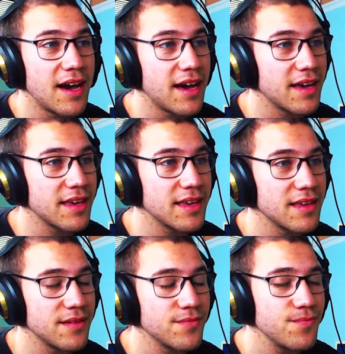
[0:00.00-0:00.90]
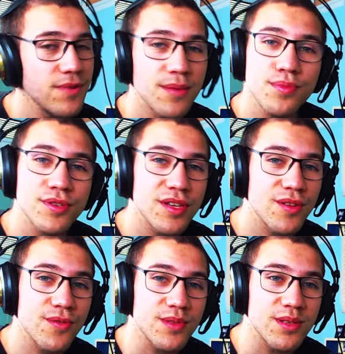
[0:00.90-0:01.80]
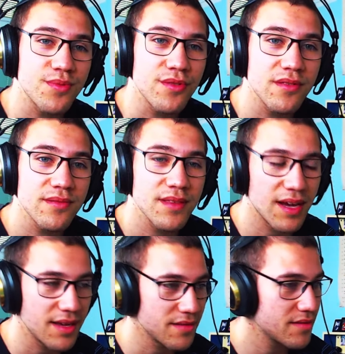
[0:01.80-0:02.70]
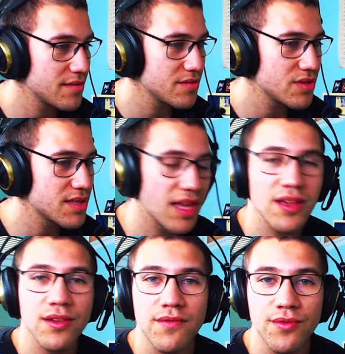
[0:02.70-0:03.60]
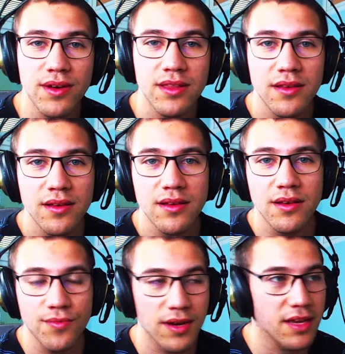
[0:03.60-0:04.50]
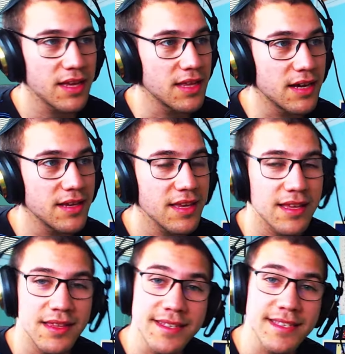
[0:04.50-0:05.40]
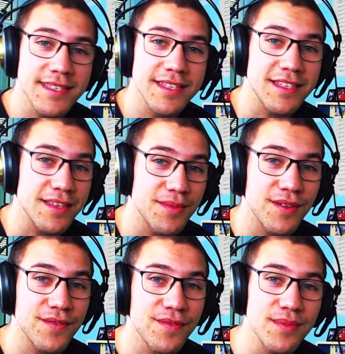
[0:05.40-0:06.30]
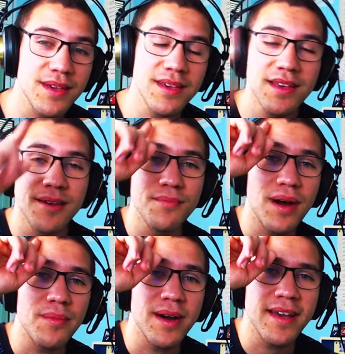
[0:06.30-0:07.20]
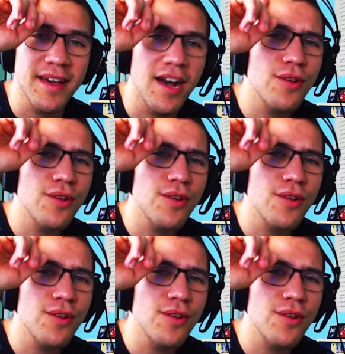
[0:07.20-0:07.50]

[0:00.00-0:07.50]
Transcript: I really appreciate all your support. I just thank you everyone. Really, and yeah, this is gonna be it for me. Bye bye.